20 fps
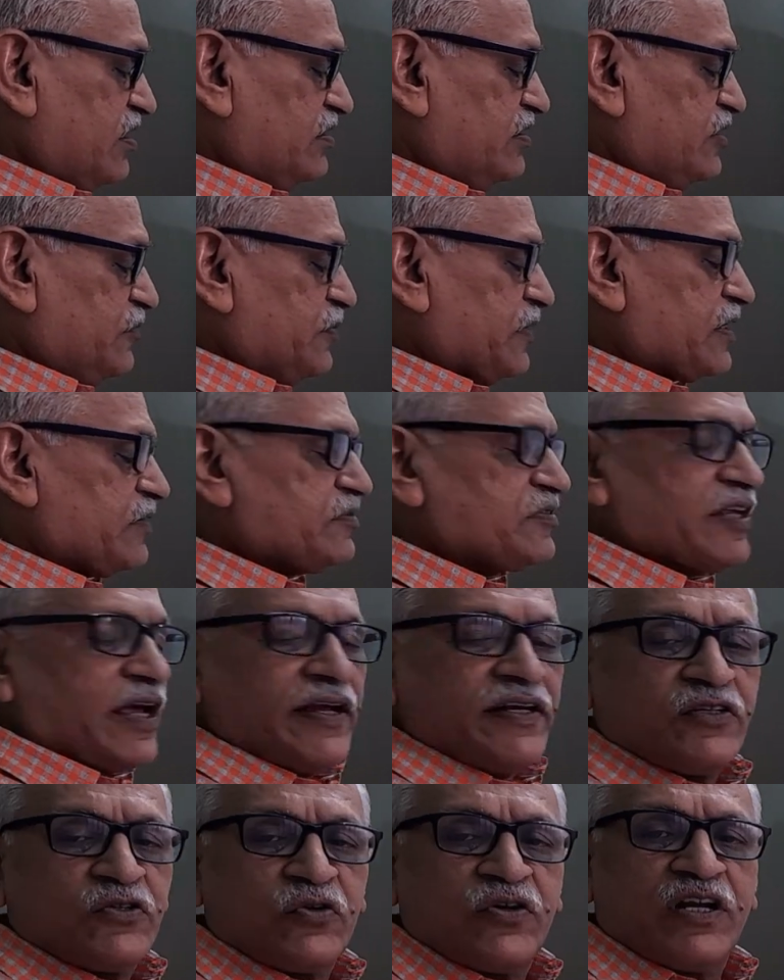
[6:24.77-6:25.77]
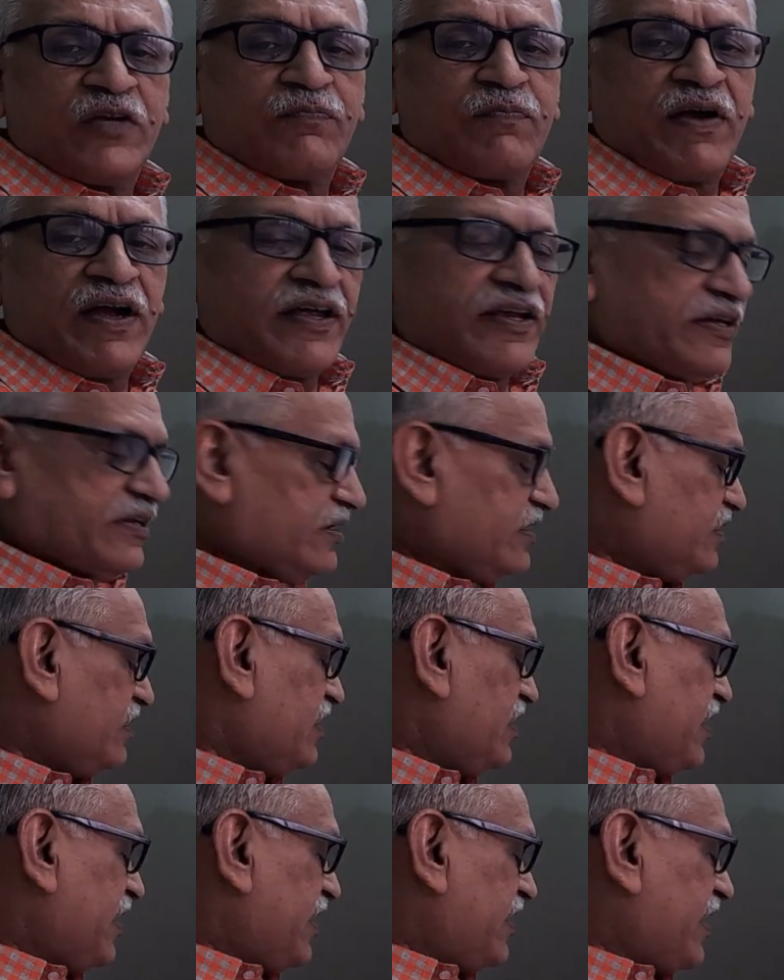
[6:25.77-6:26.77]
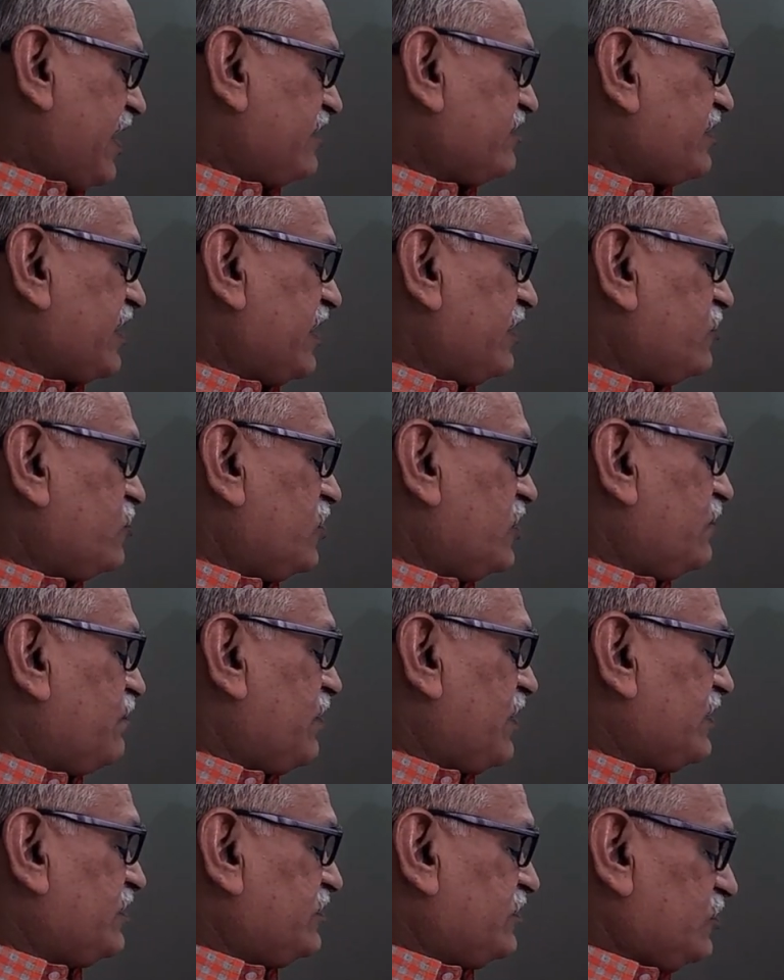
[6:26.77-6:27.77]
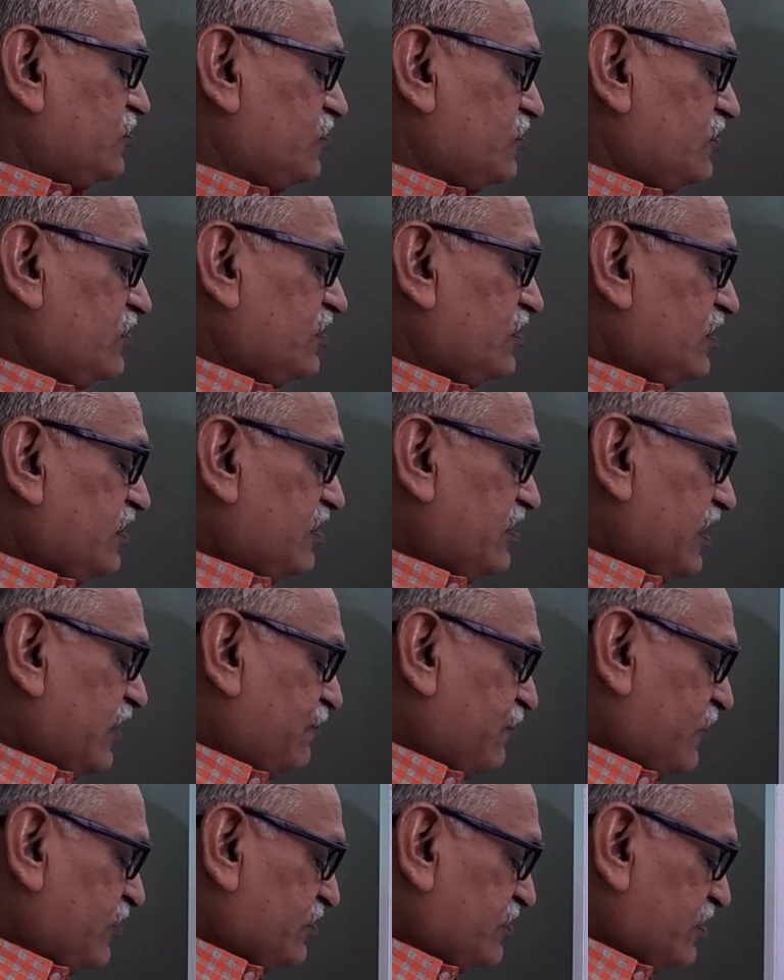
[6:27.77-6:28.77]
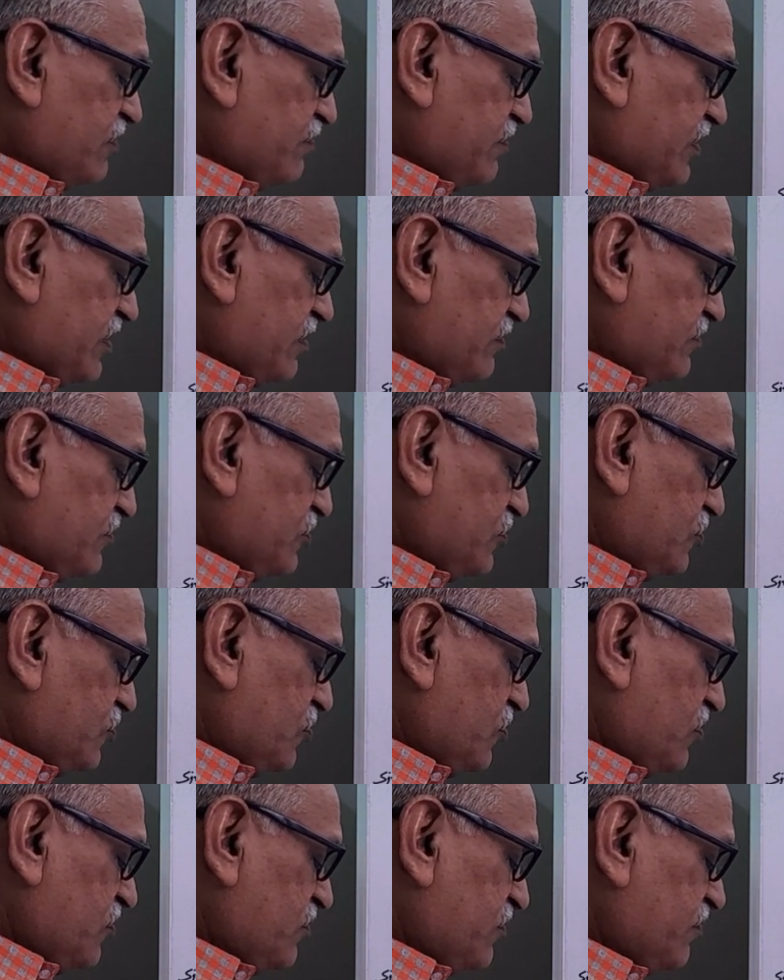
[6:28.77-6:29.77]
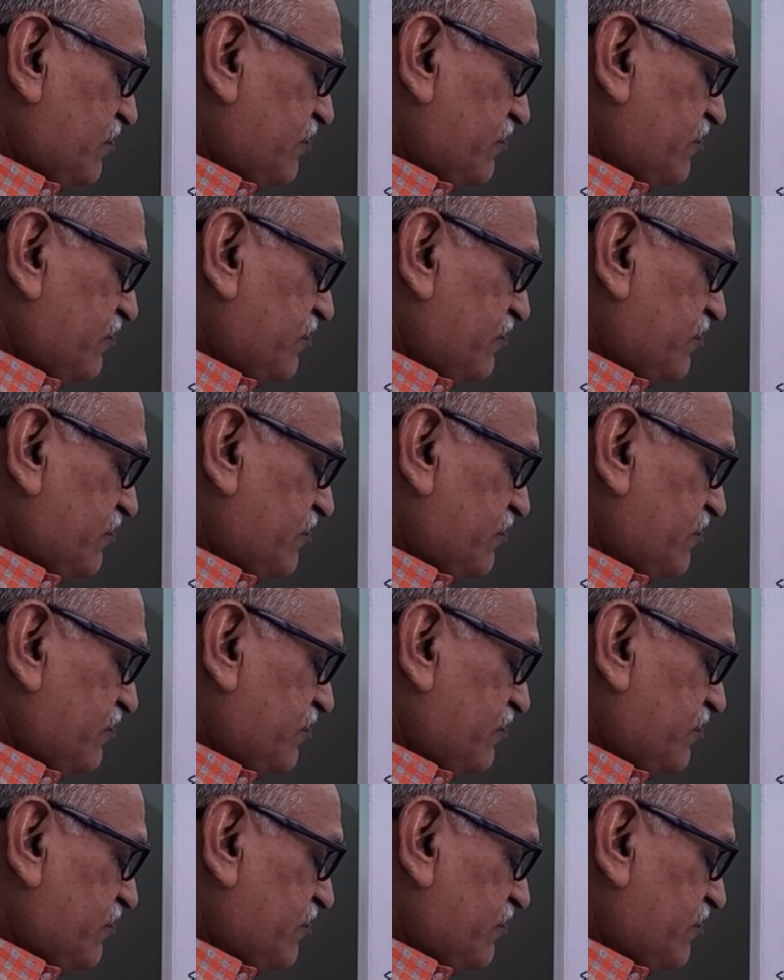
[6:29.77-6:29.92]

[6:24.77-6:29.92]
This becomes sine 2n pi. And as sine 2n pi is 0, that first term becomes 0.